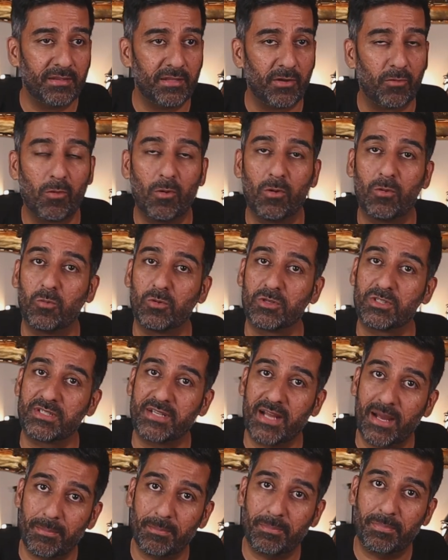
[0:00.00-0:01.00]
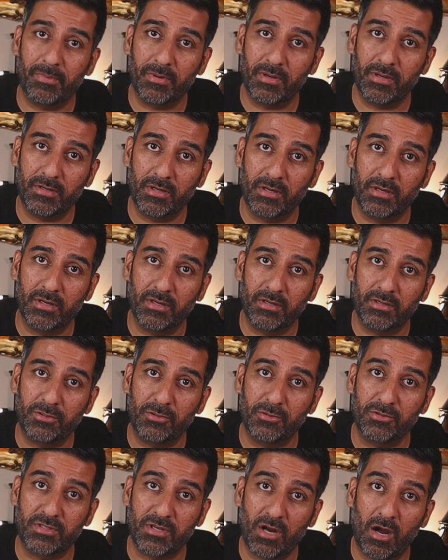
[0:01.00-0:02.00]
The road was damp
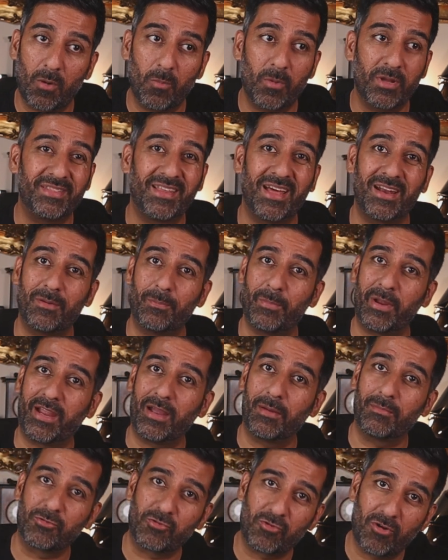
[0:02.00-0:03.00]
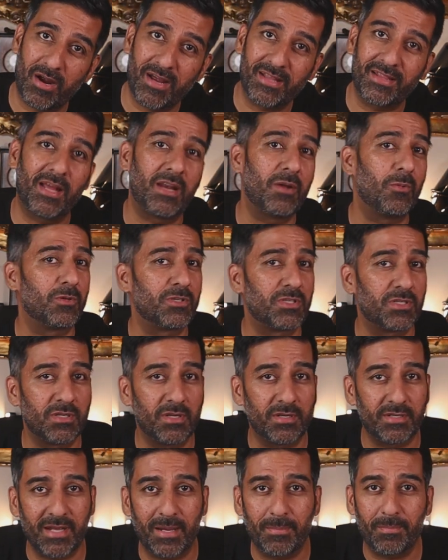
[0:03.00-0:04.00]
to start with, then it became dry, then it was
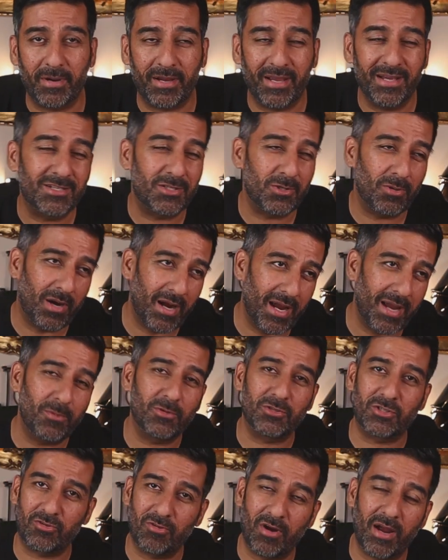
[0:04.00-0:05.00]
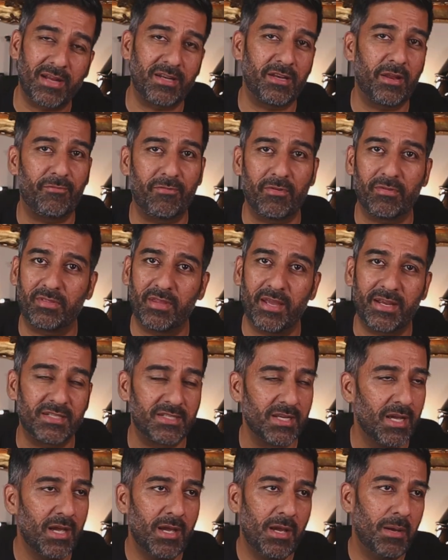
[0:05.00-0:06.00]
damp again. So I was trying different
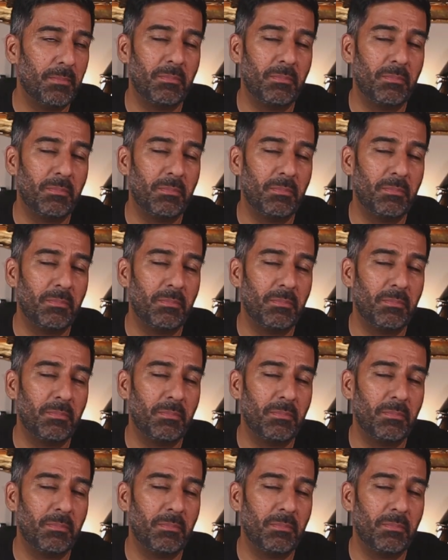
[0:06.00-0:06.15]
things,